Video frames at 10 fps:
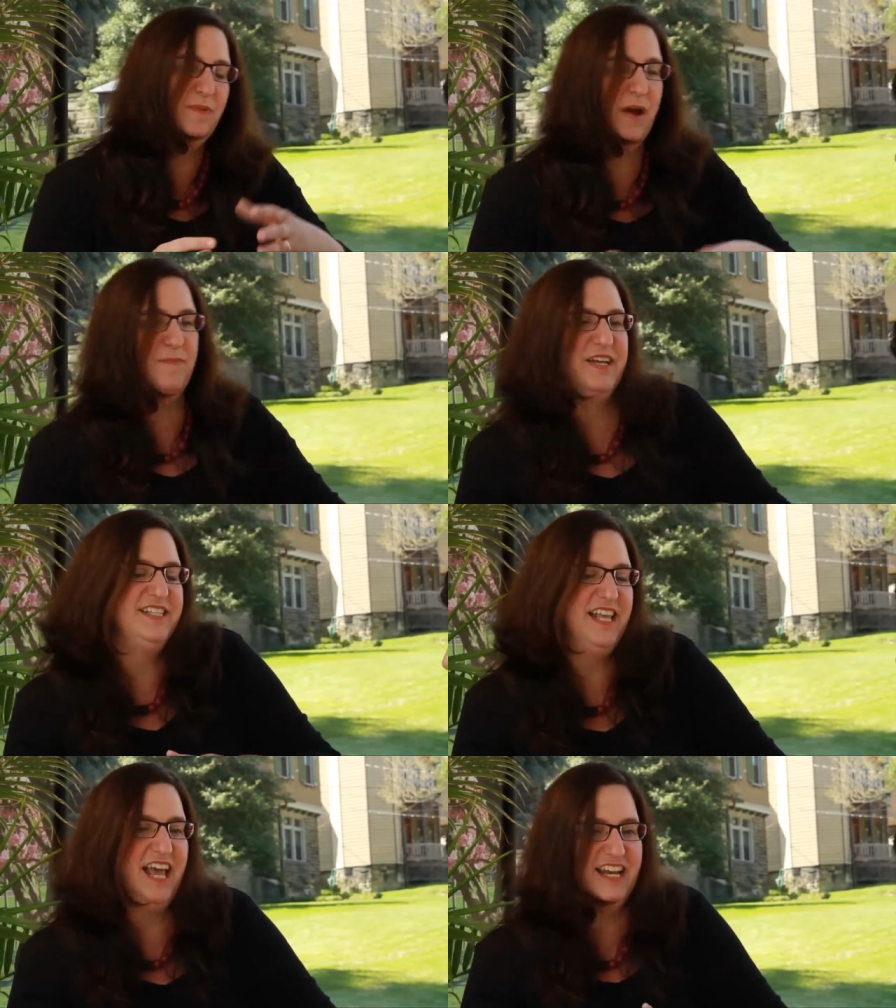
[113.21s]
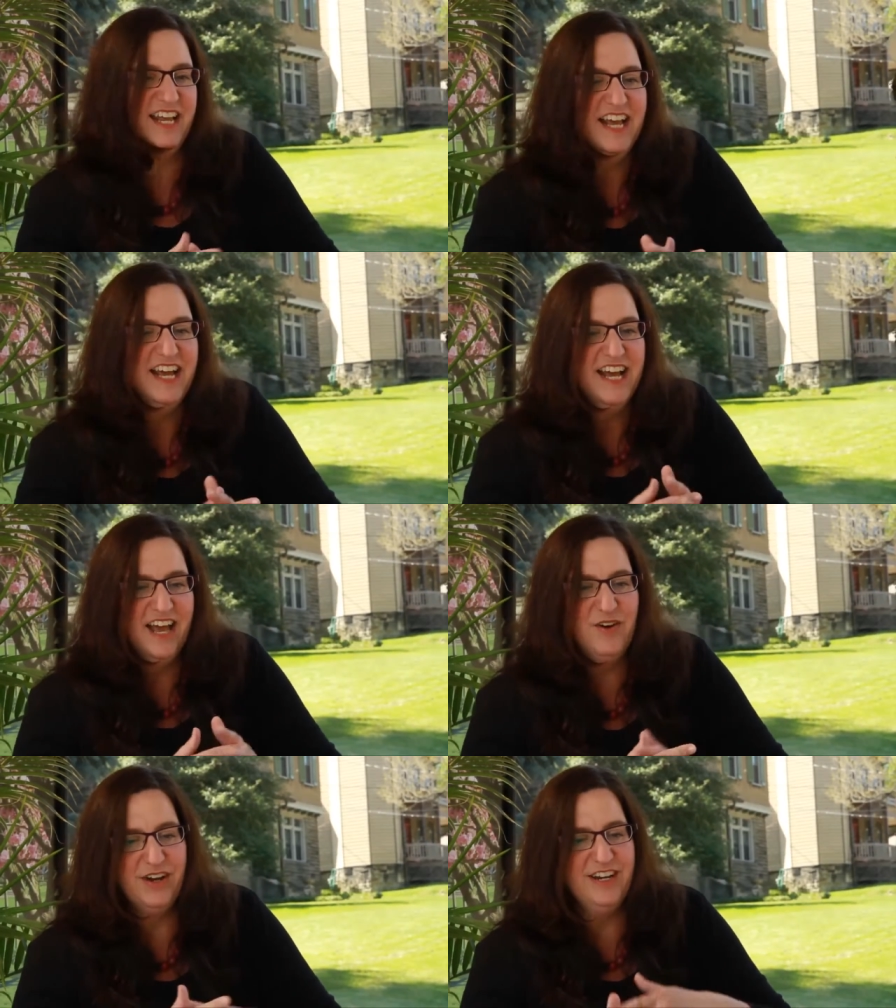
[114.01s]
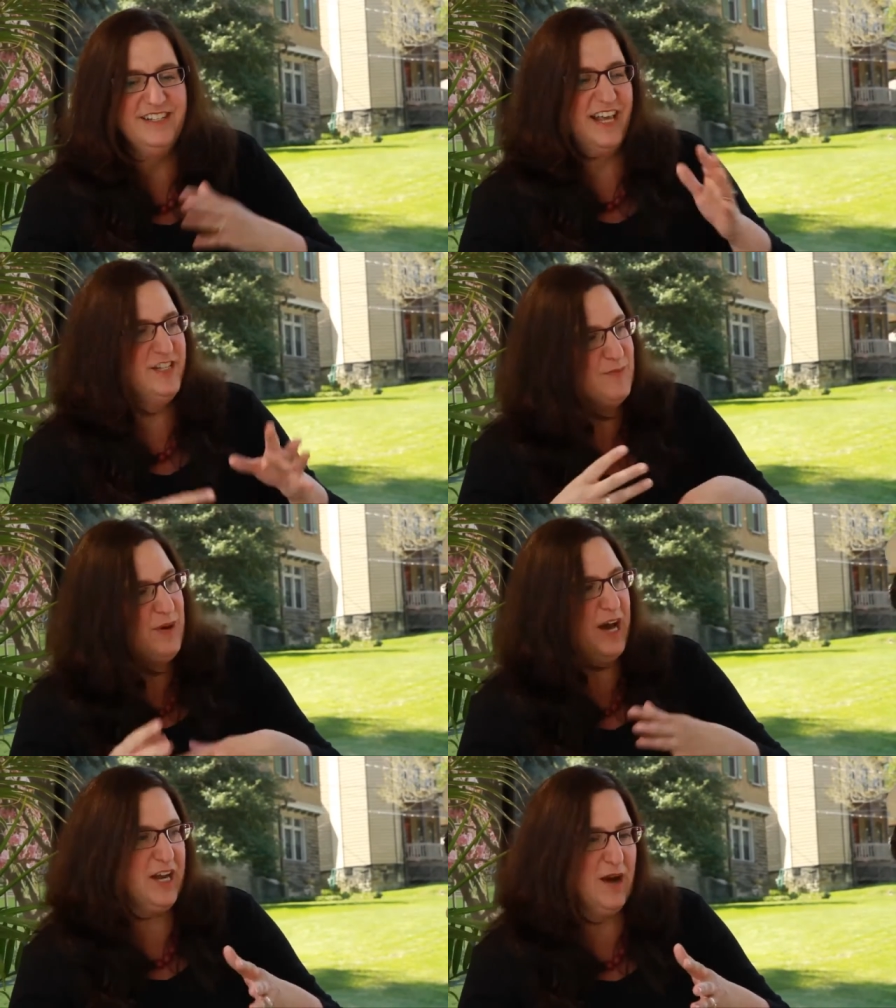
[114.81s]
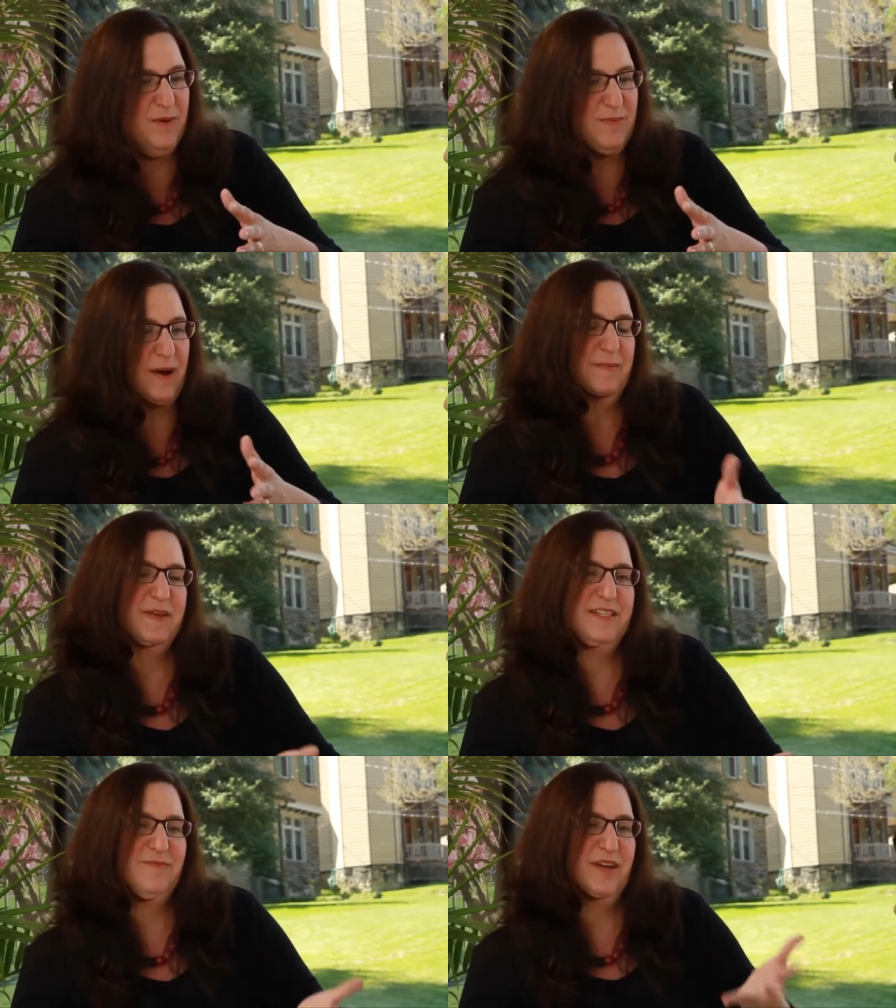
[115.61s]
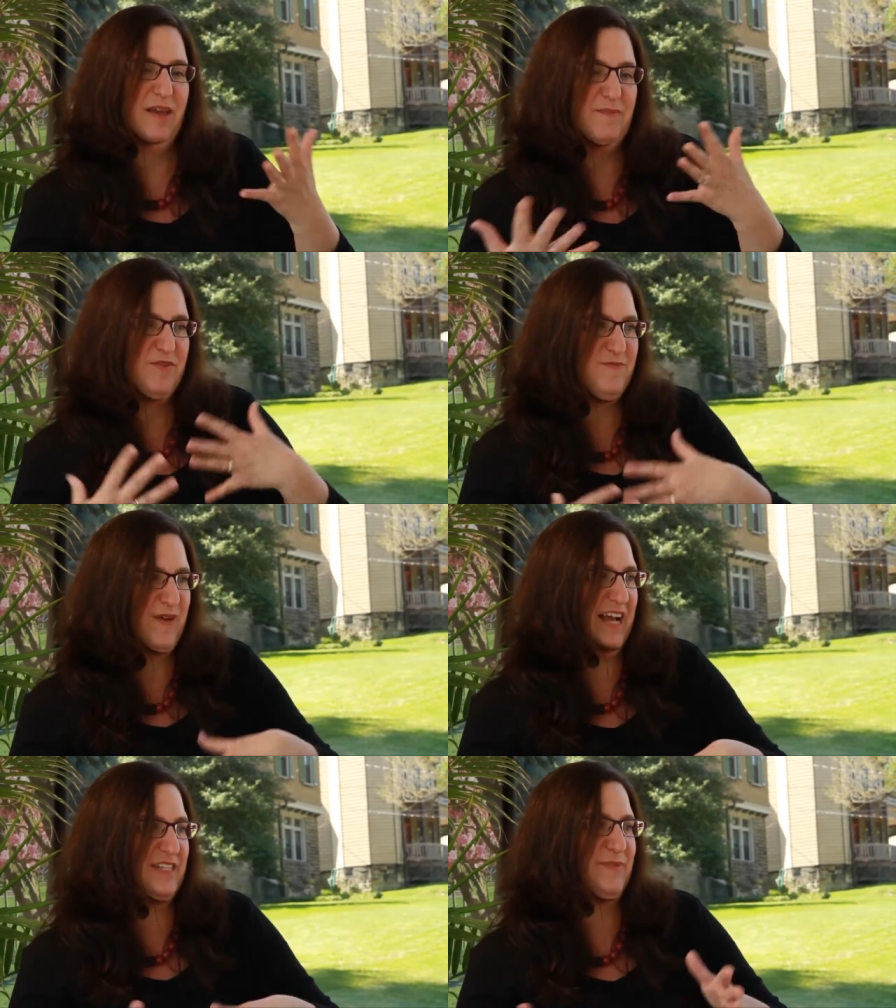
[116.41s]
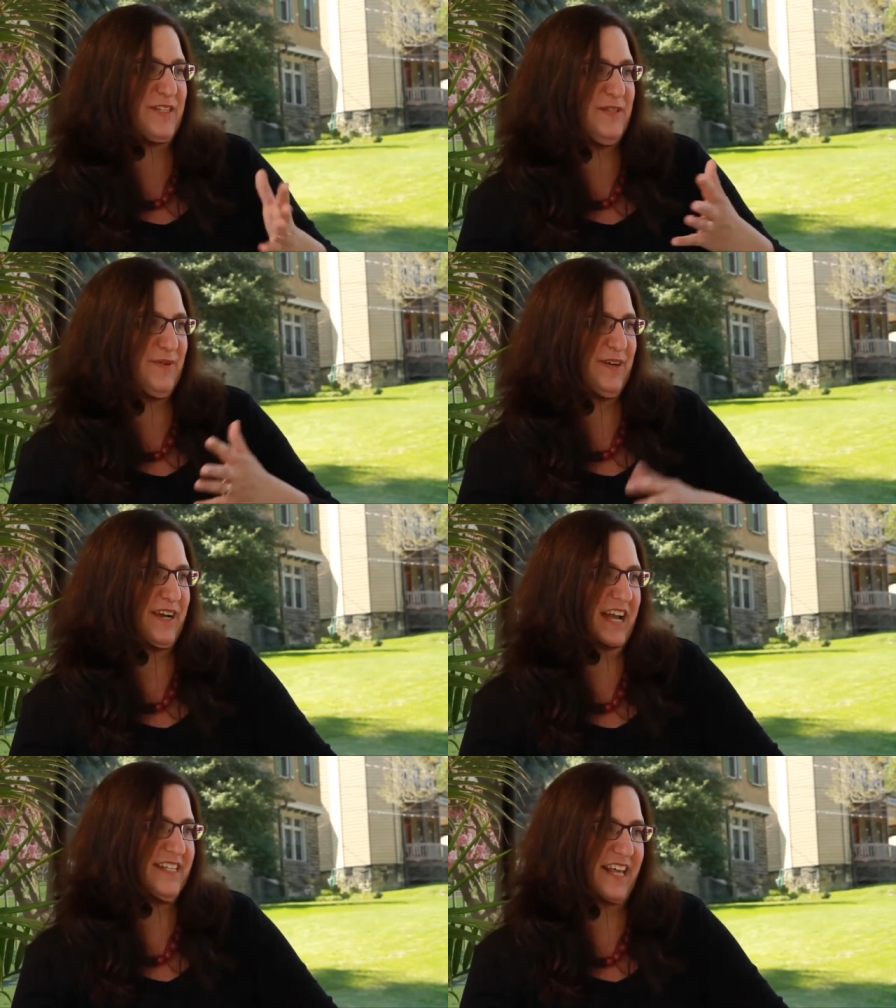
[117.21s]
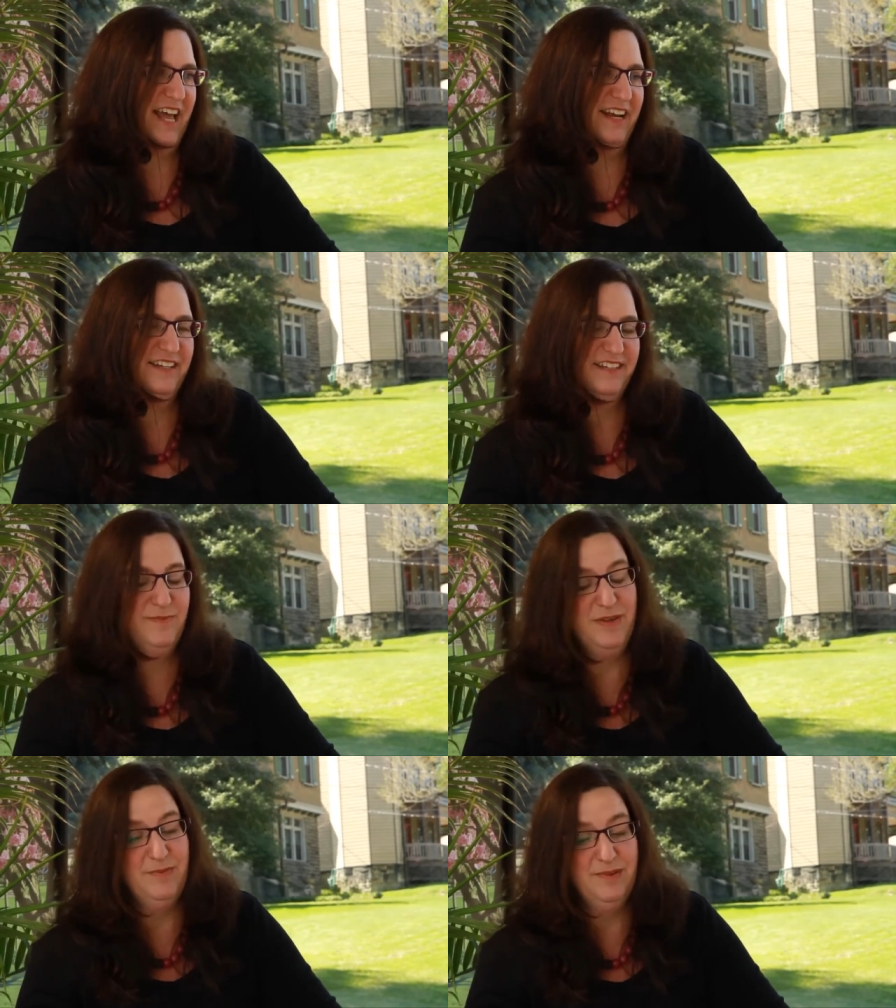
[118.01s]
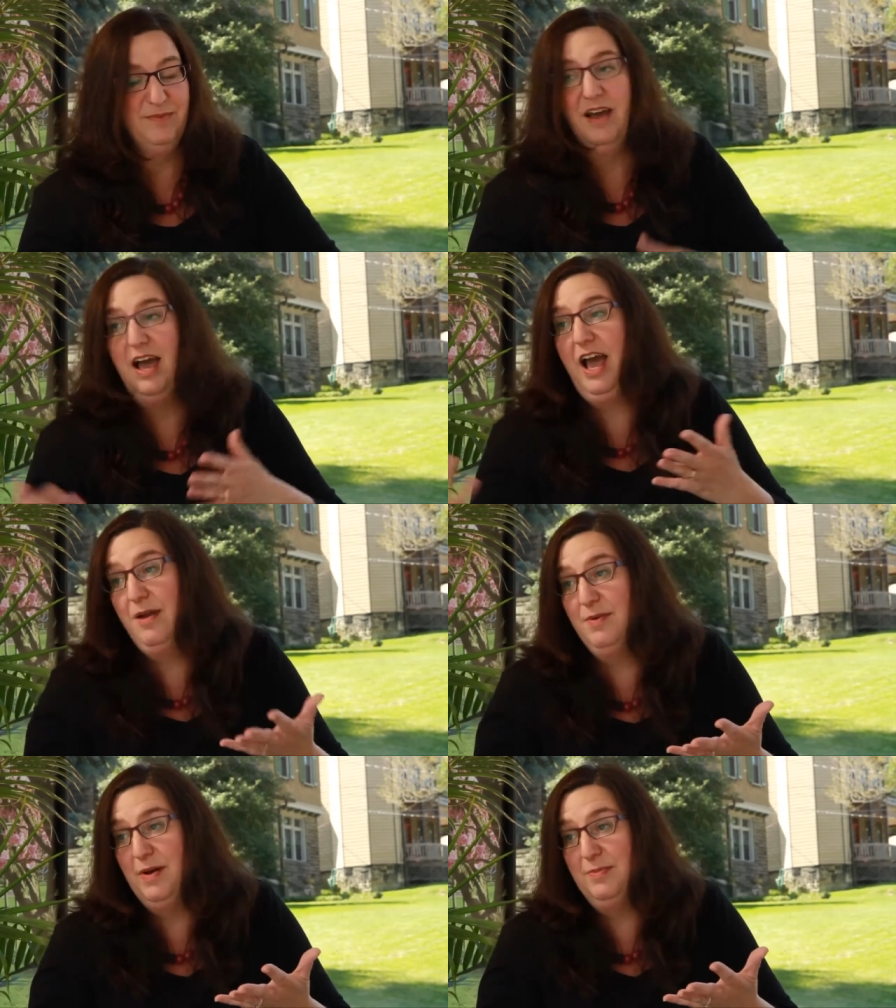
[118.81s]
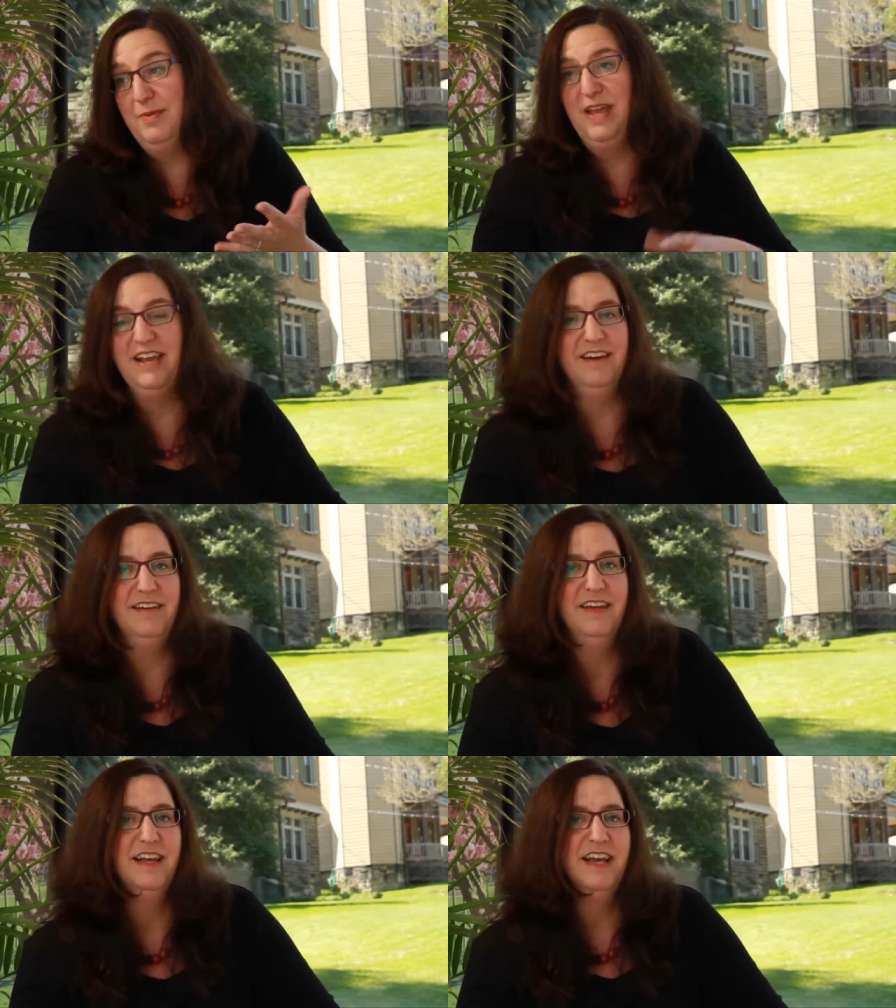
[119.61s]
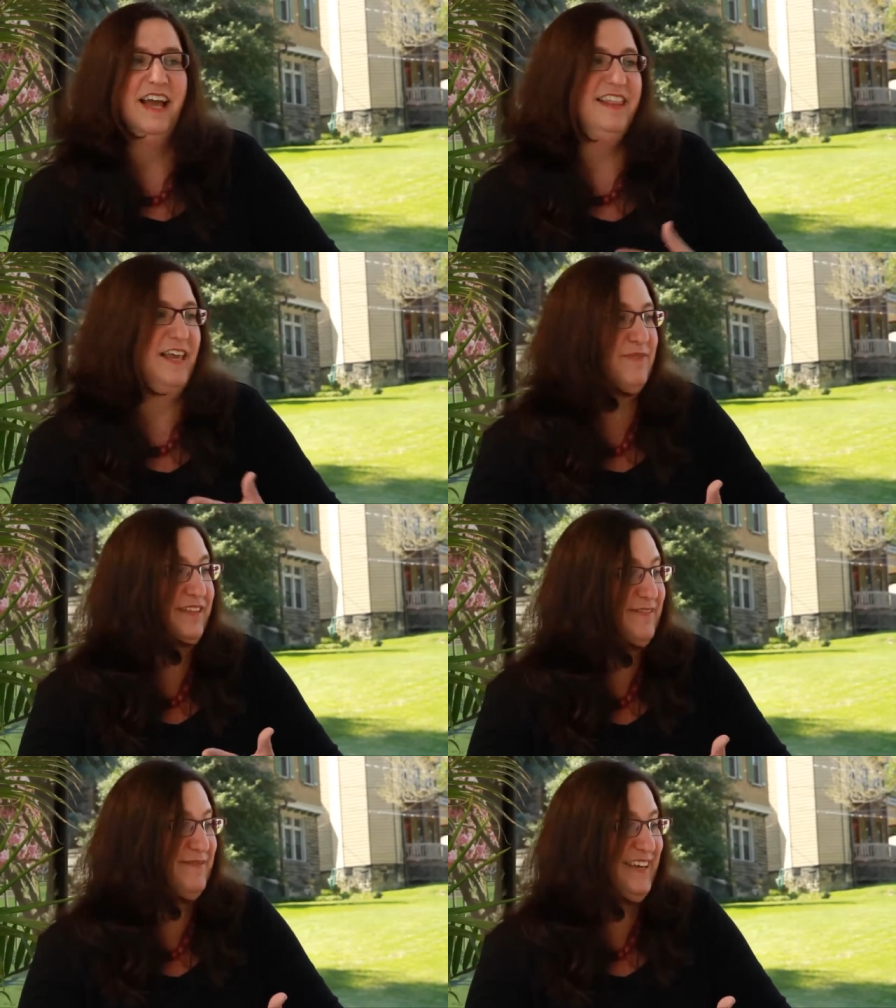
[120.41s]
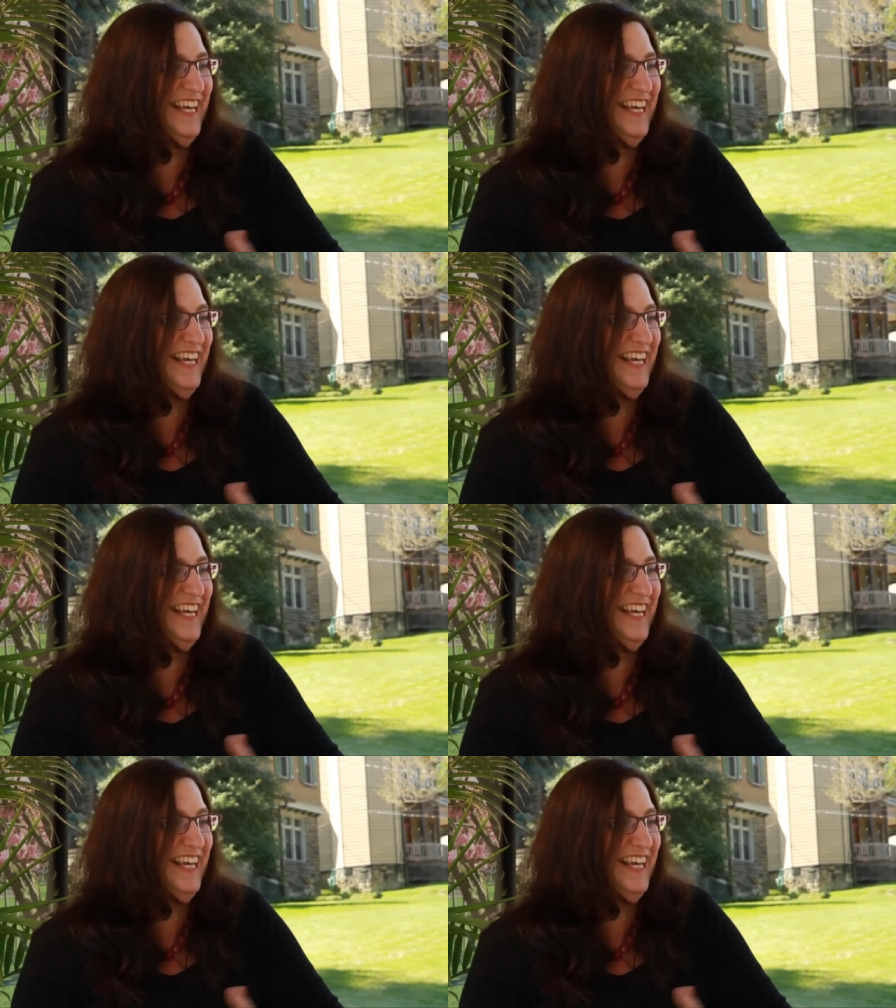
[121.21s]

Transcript: puppets. And an organization bought a couple puppets. And when I moved back to Pittsburgh, I said to people, I'm a puppet maker, and they believe me. And